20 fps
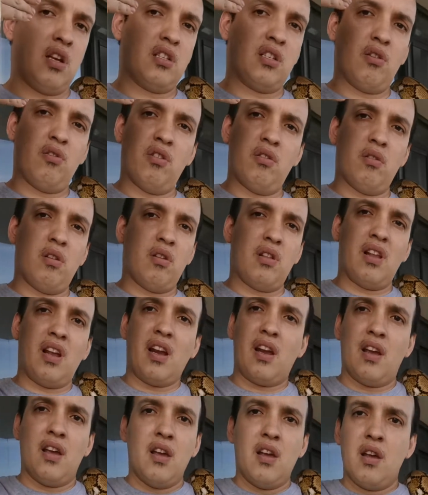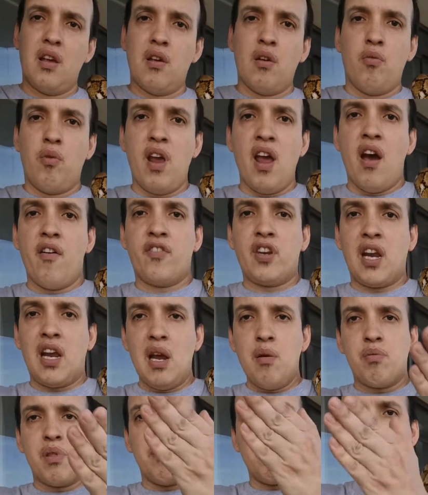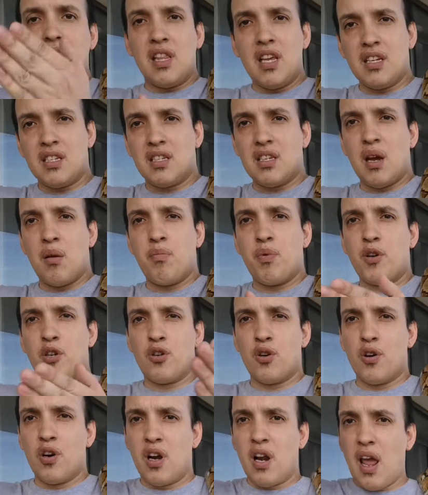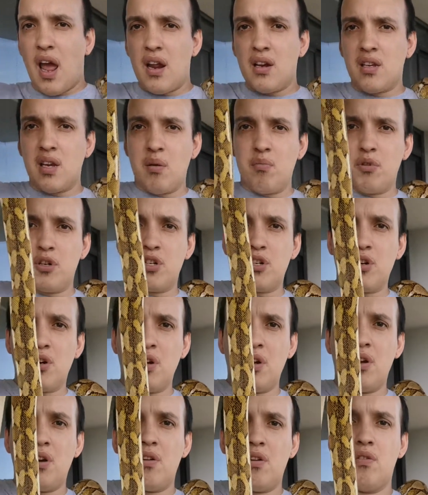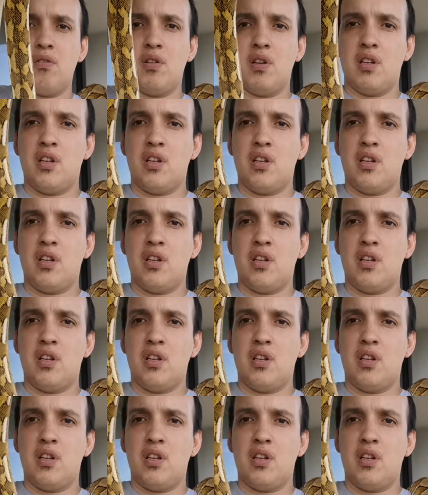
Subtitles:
So like, we have to keep them at this temperature and that temperature, you know.